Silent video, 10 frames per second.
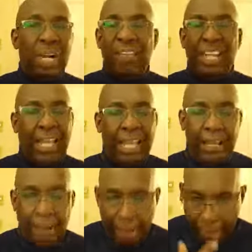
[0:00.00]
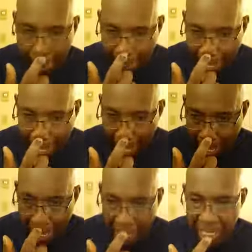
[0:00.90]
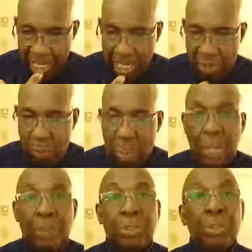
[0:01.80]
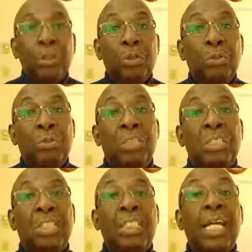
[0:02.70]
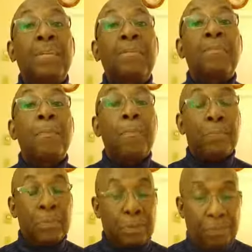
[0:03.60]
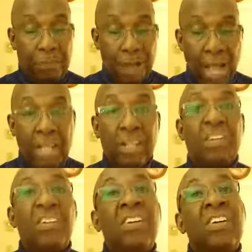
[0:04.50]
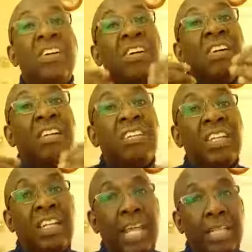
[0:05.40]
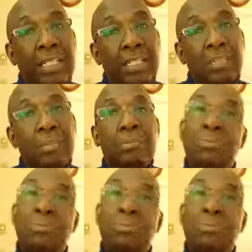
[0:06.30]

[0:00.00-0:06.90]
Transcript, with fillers: whatever they had. What they would do, set fire the gate.